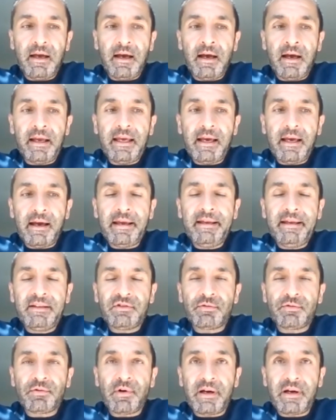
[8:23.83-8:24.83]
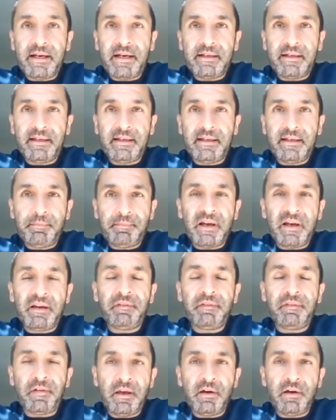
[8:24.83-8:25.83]
I try and keep my
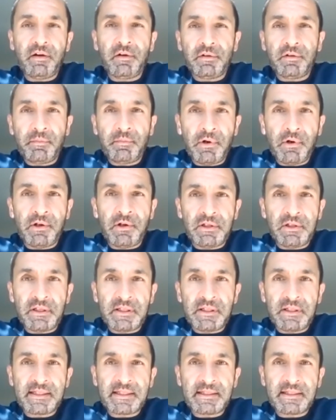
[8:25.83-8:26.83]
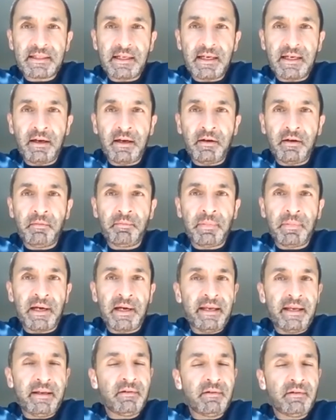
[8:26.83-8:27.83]
finger on the pulse
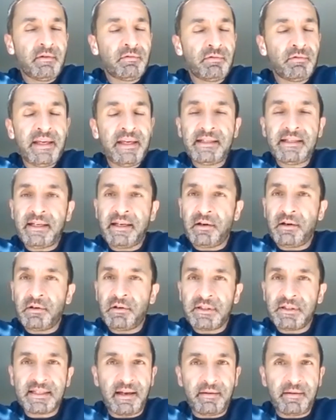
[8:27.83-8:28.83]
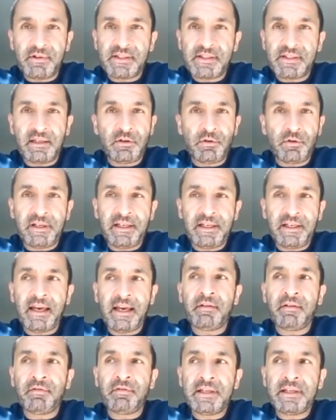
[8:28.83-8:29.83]
by reading on cybersecurity
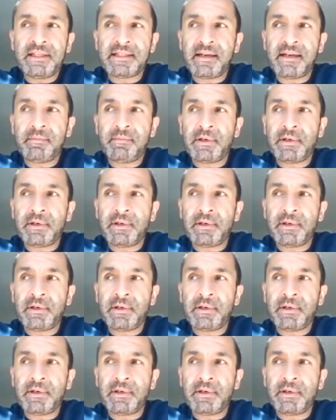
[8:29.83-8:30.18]
every day,